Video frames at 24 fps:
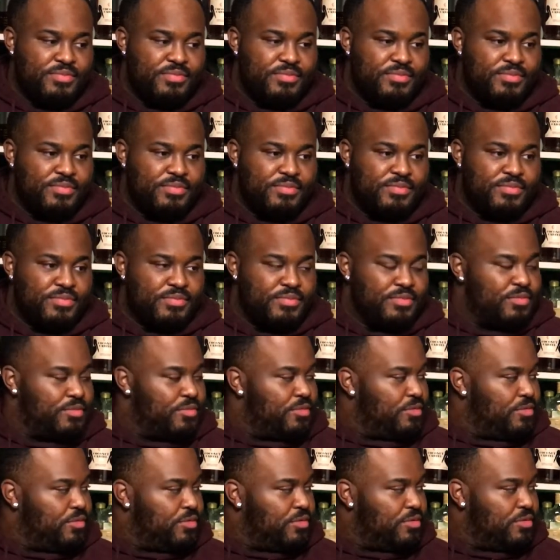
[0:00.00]

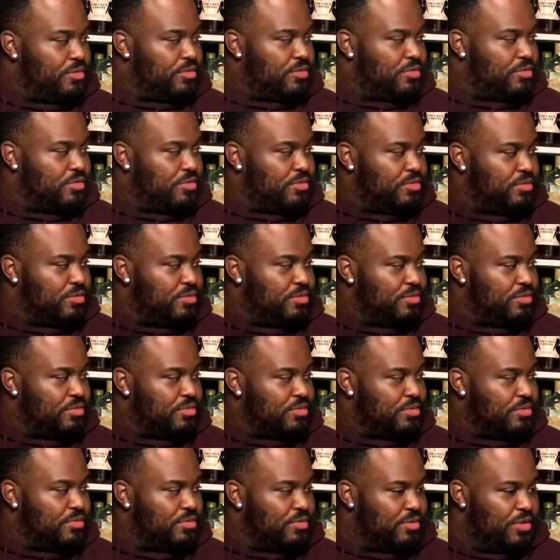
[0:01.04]

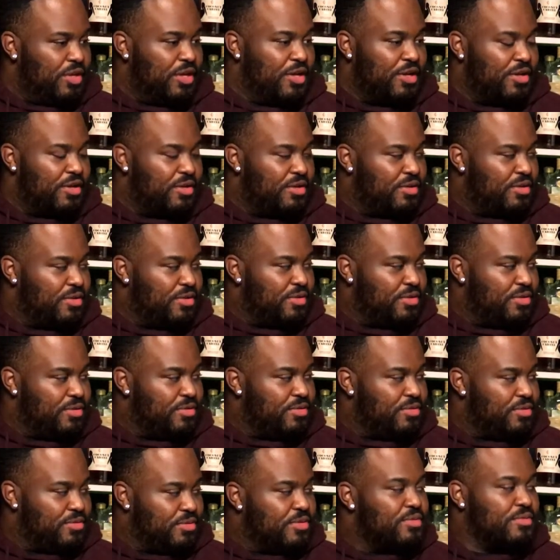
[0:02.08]

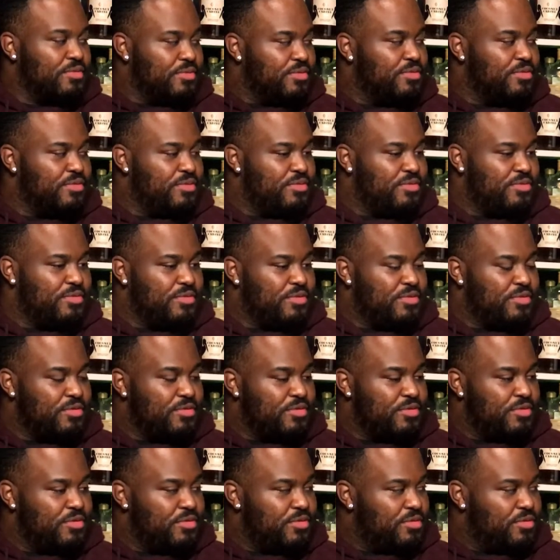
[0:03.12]

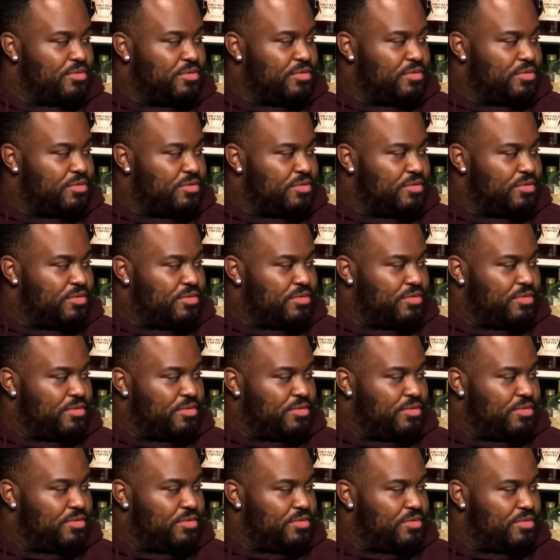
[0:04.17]

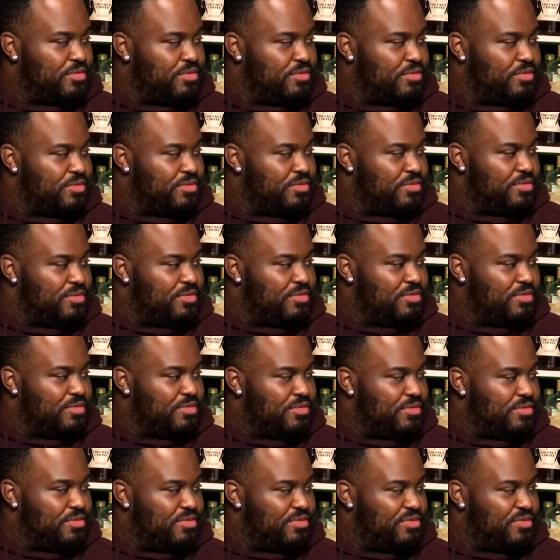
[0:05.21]

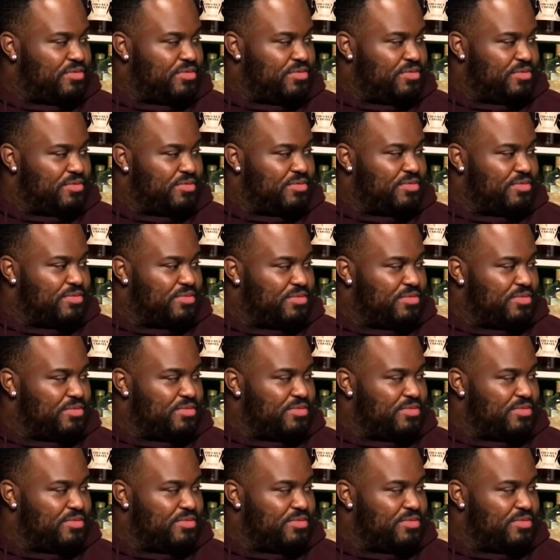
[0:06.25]
No words are spoken by the person on screen.